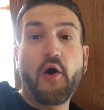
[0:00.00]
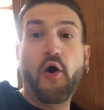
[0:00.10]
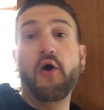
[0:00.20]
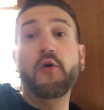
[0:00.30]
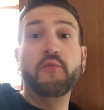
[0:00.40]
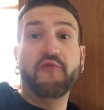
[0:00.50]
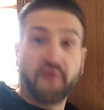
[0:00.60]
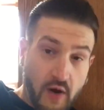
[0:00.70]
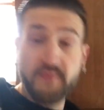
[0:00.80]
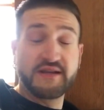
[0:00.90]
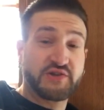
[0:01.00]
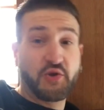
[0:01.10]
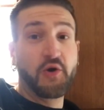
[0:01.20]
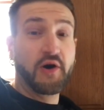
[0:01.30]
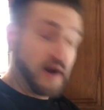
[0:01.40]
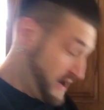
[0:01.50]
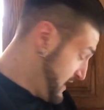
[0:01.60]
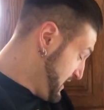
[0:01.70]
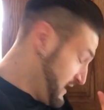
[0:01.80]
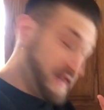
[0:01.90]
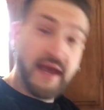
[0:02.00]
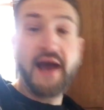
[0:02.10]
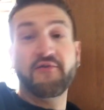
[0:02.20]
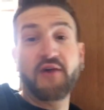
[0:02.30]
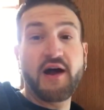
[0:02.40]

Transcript: home from the store. Getting